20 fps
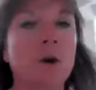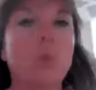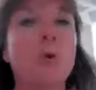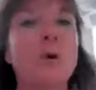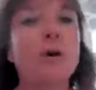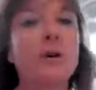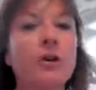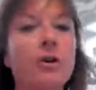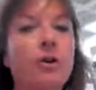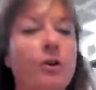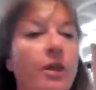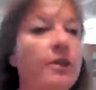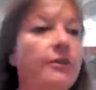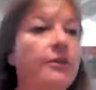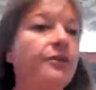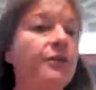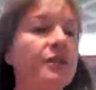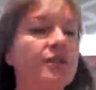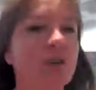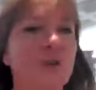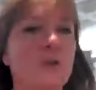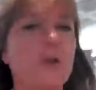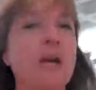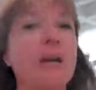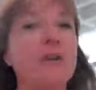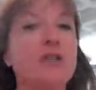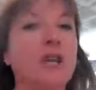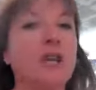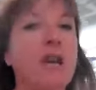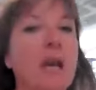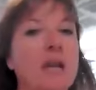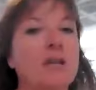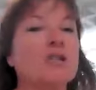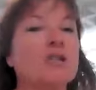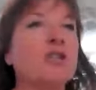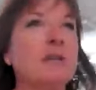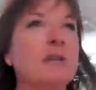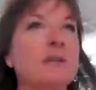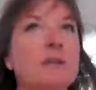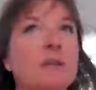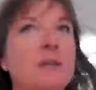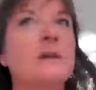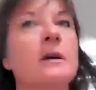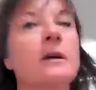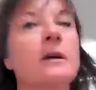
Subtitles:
We're going to go to the physical education.